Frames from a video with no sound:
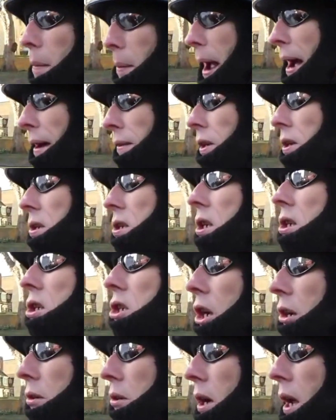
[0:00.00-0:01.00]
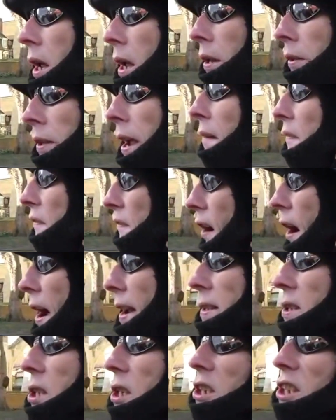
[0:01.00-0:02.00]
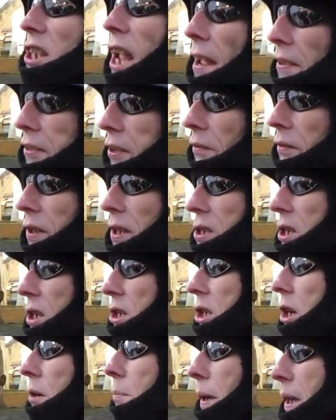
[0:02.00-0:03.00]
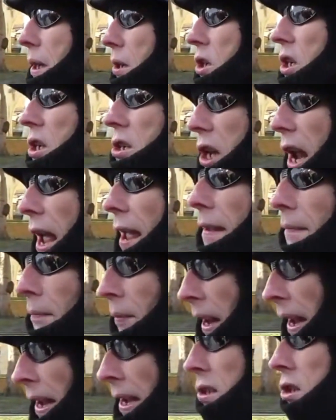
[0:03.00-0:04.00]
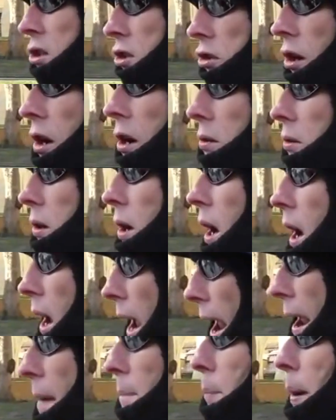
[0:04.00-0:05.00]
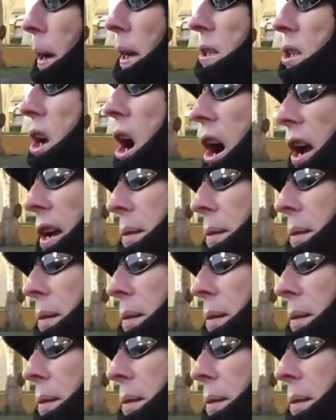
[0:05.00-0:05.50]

about this issue. They're frightened to death of this issue because it's true. MPs are